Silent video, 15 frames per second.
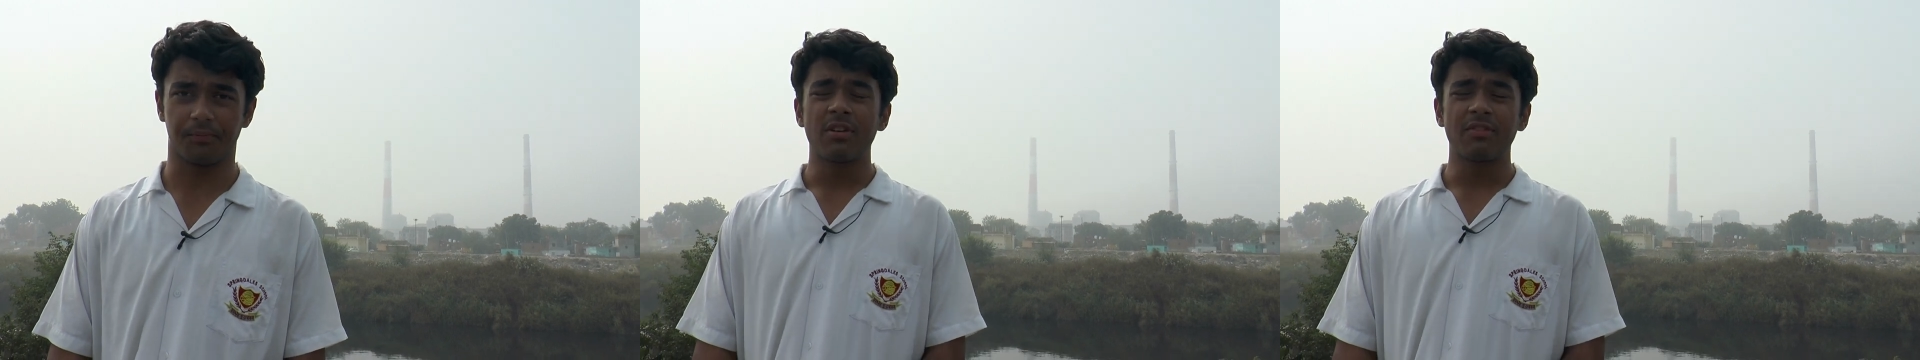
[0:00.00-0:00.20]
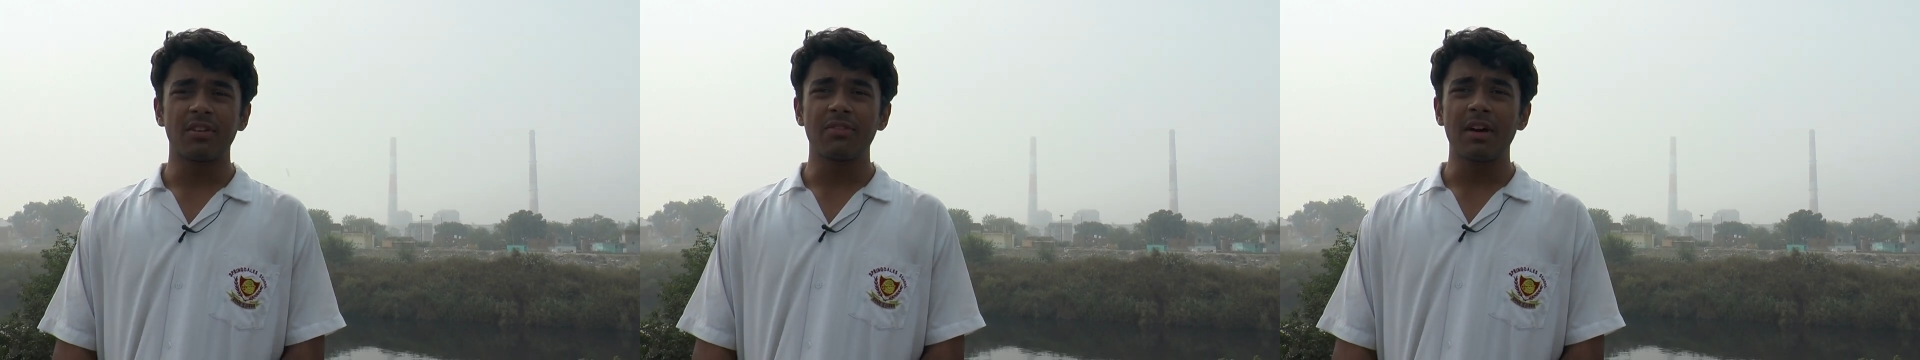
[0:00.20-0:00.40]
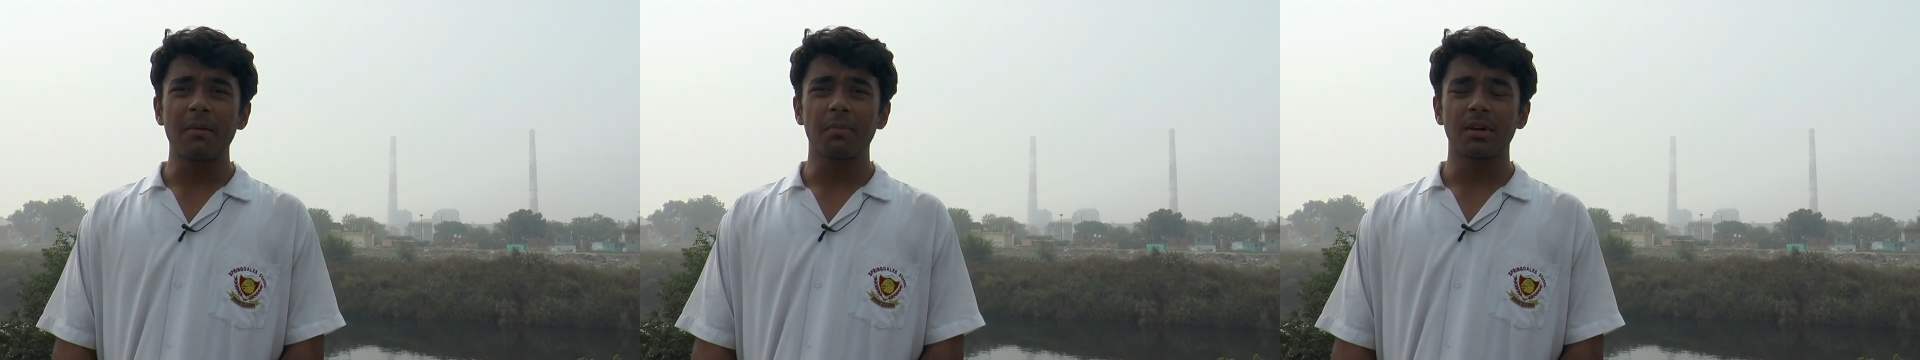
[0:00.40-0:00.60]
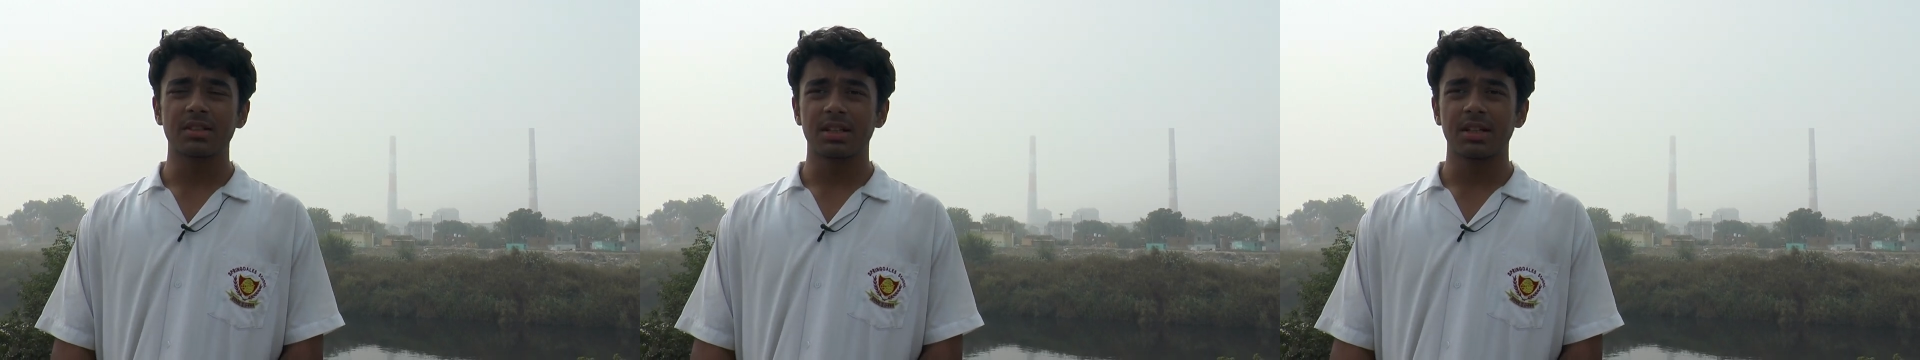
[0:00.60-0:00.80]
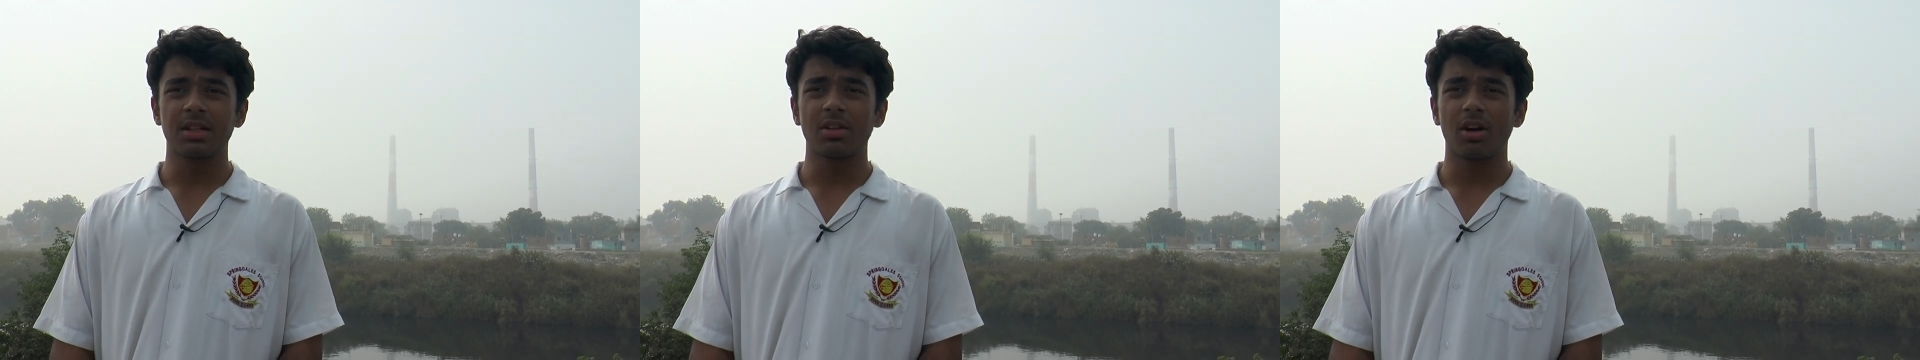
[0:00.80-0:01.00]

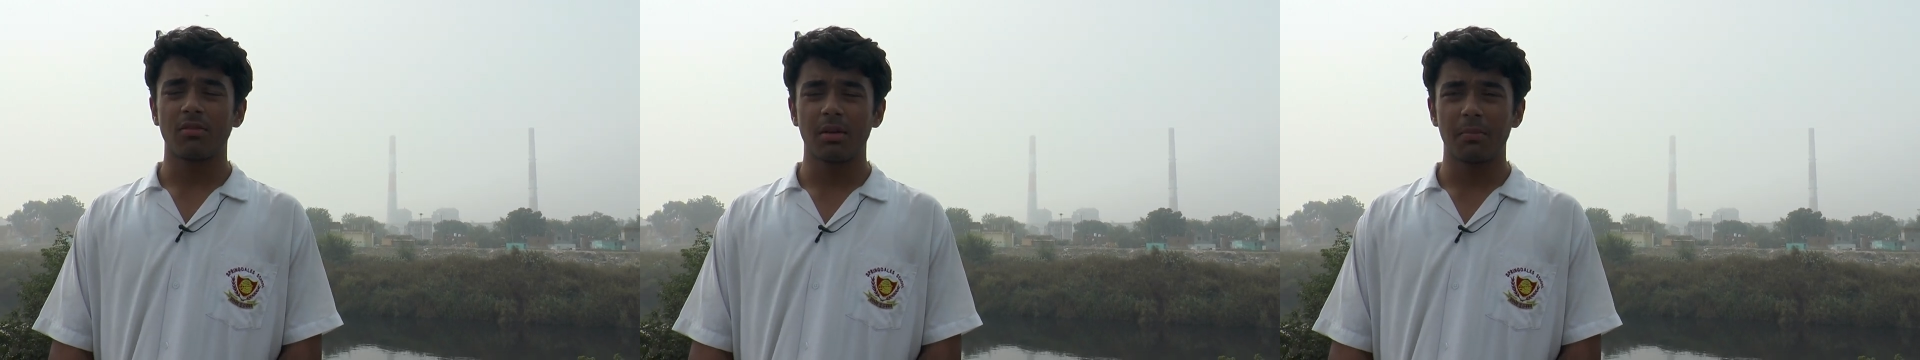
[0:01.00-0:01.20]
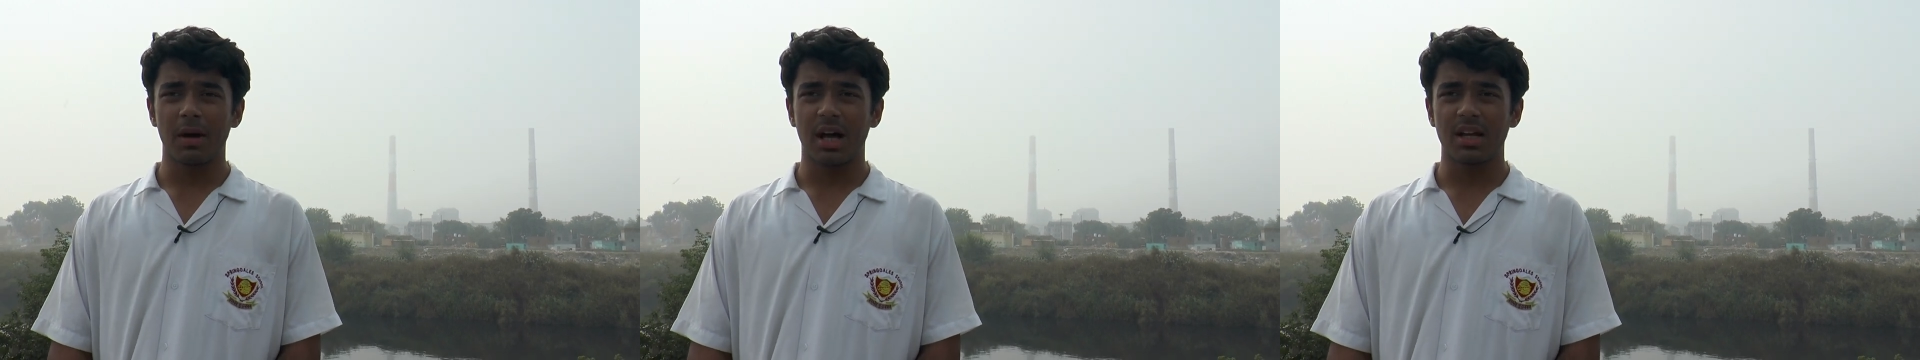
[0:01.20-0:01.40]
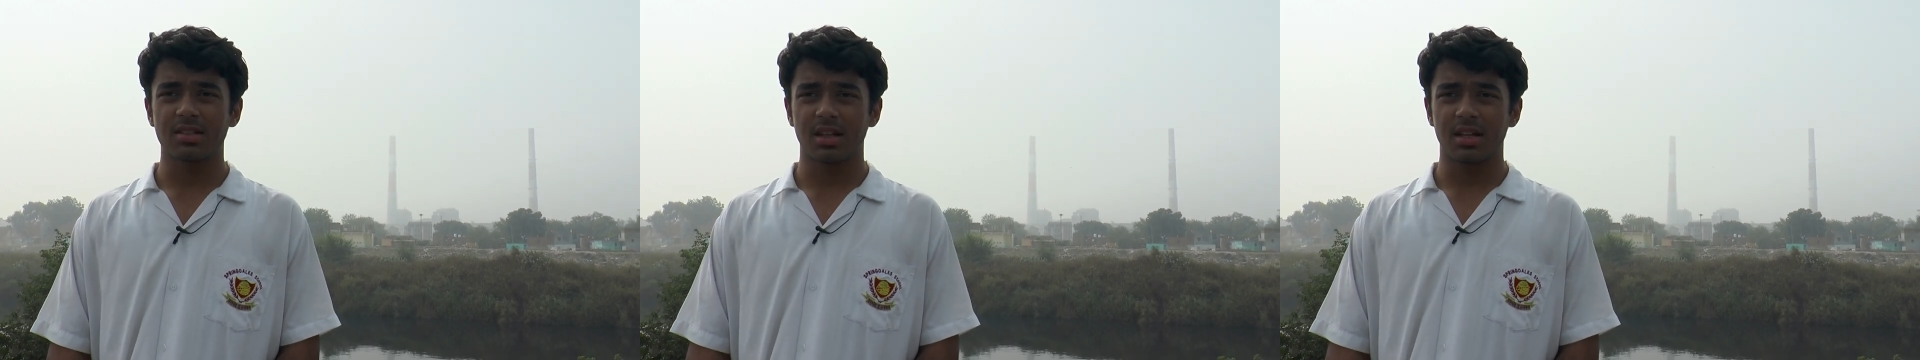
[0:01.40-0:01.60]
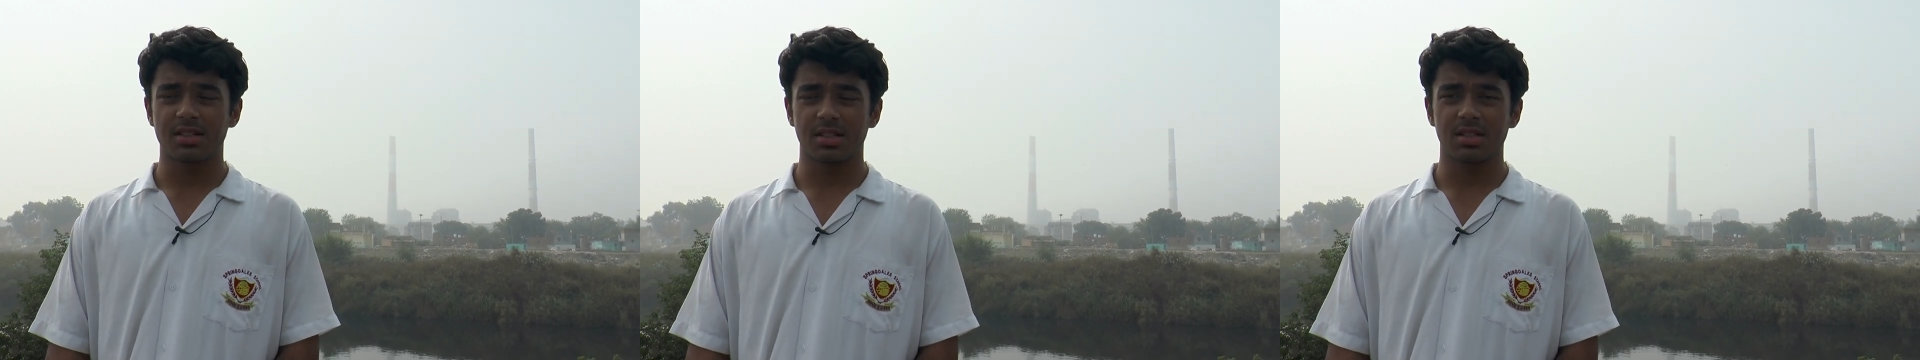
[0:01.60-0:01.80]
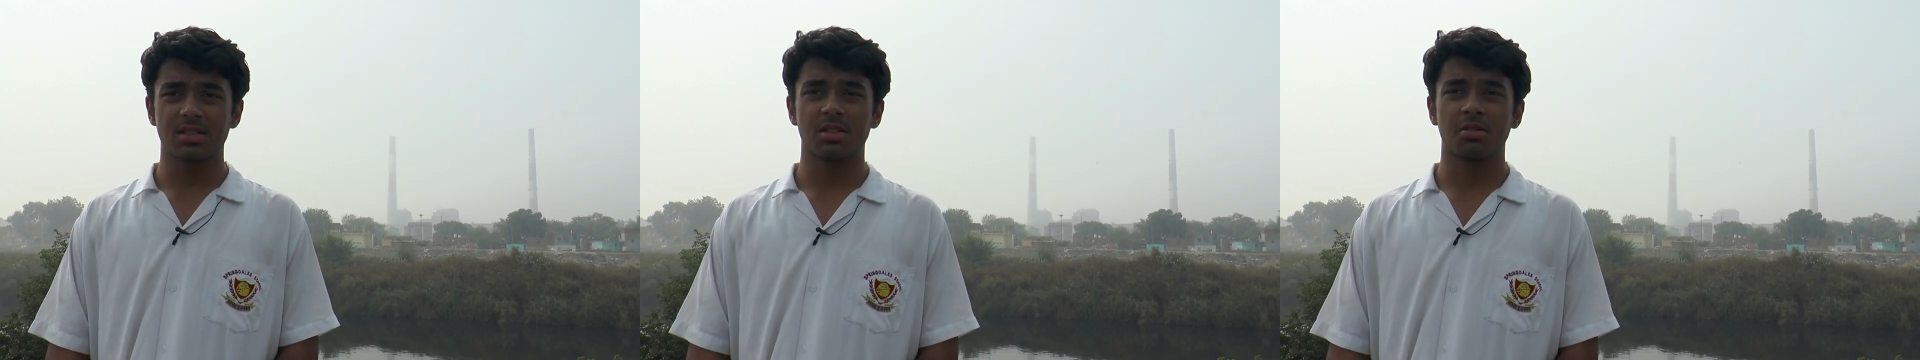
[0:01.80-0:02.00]
55% of the power
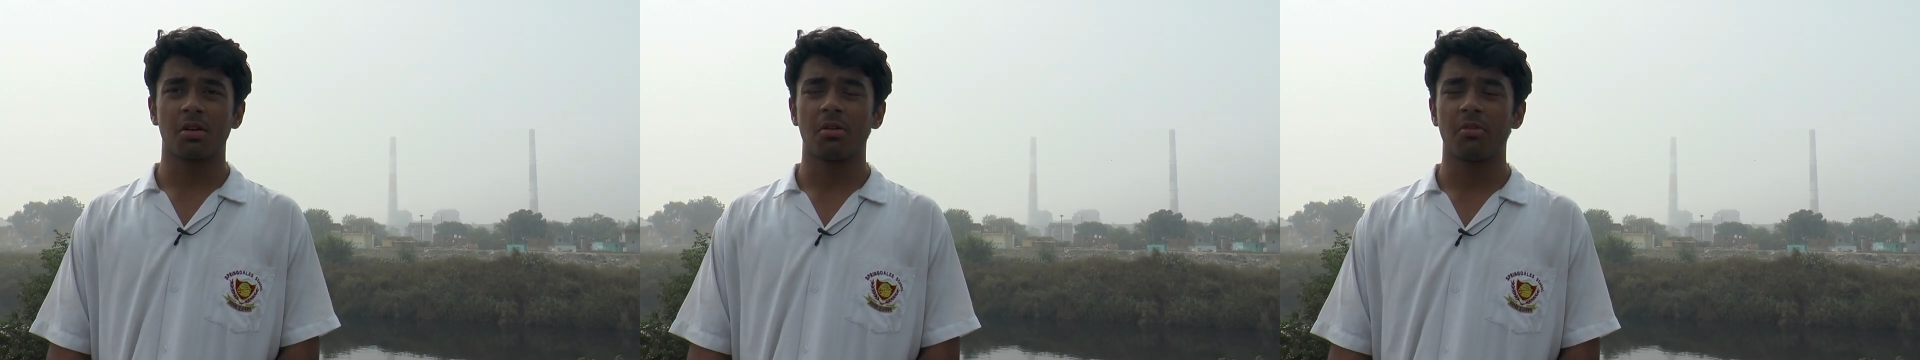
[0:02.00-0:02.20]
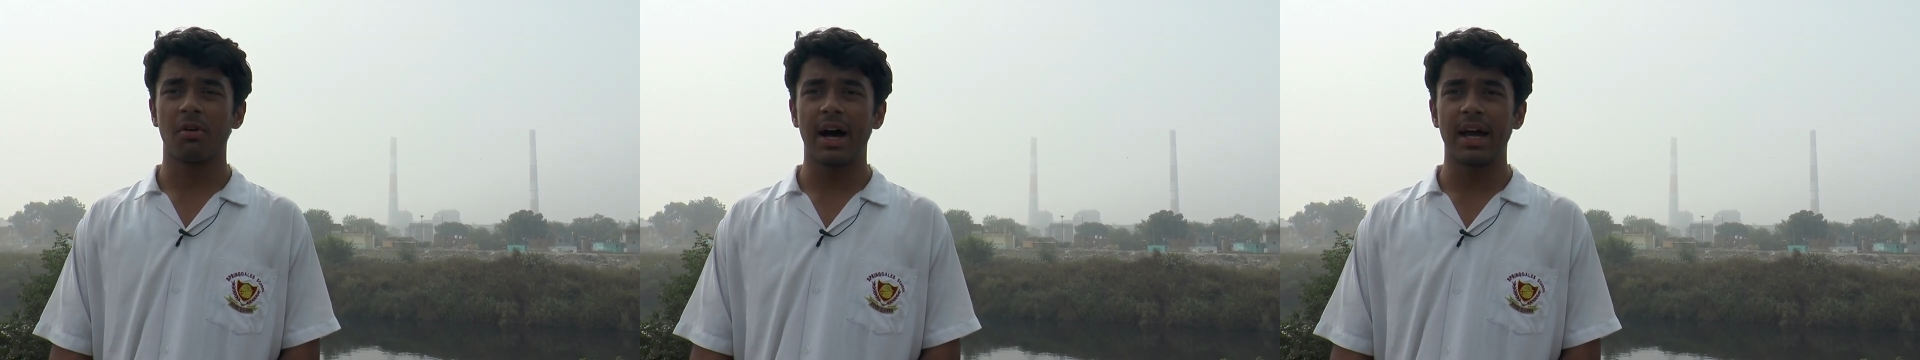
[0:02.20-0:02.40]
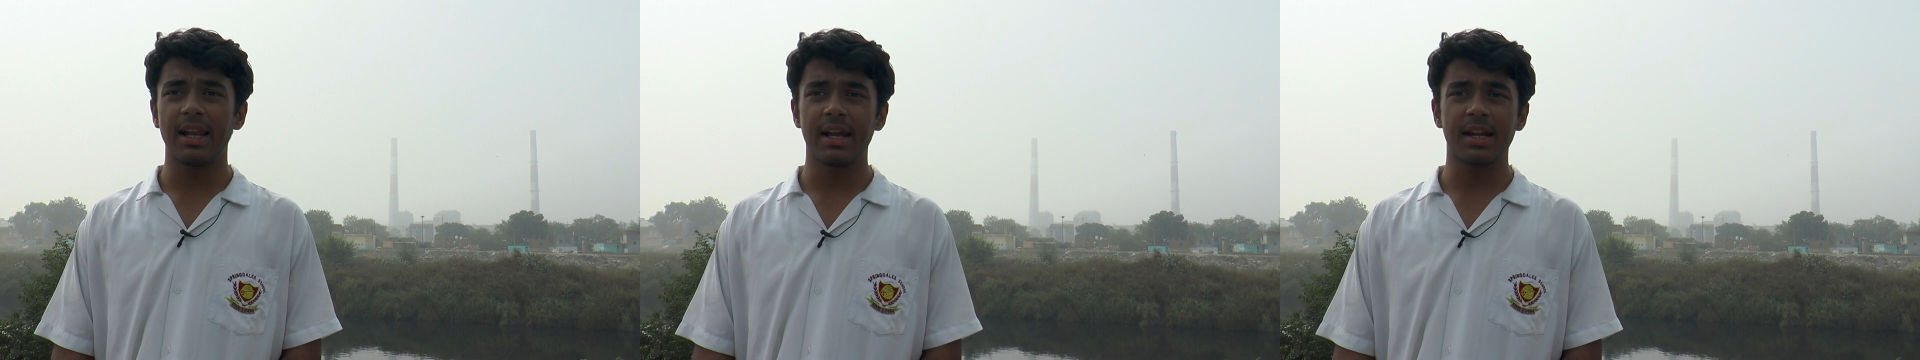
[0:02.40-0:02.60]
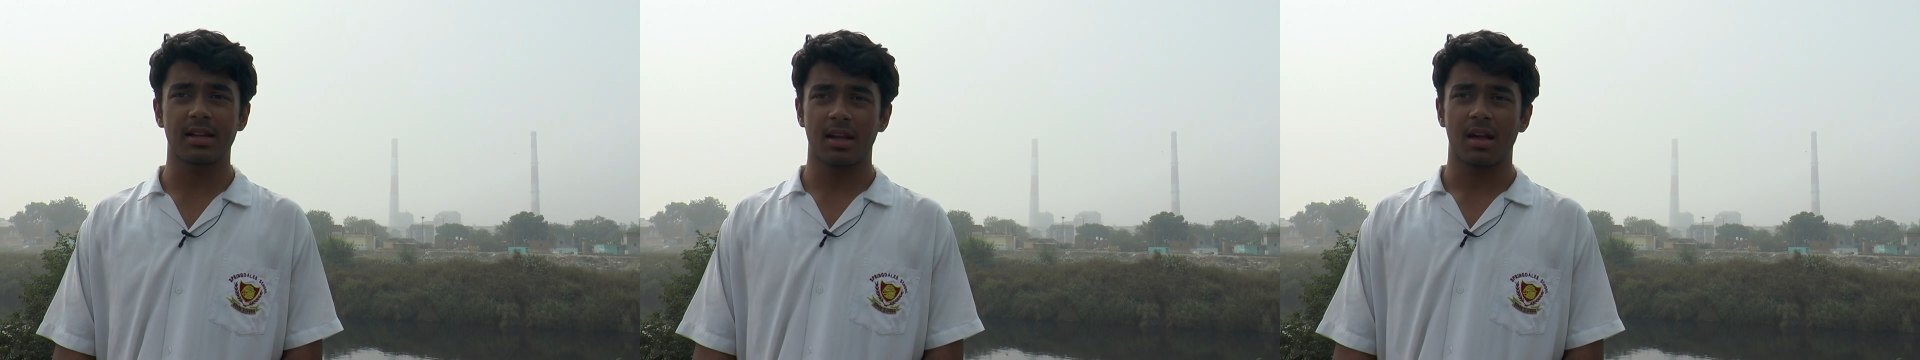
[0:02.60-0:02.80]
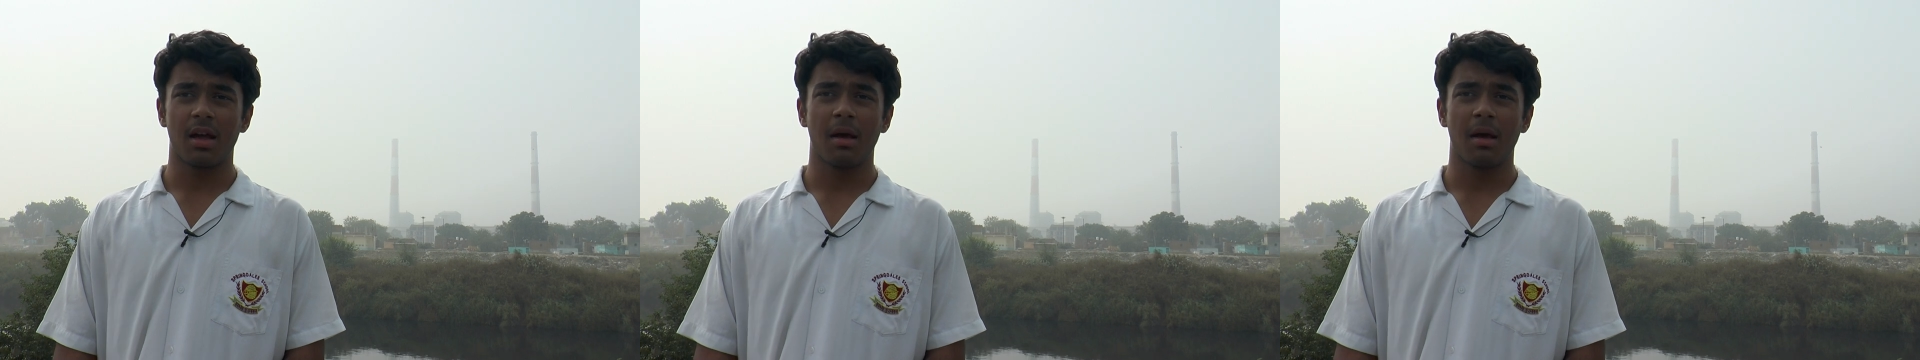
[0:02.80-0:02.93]
stations violate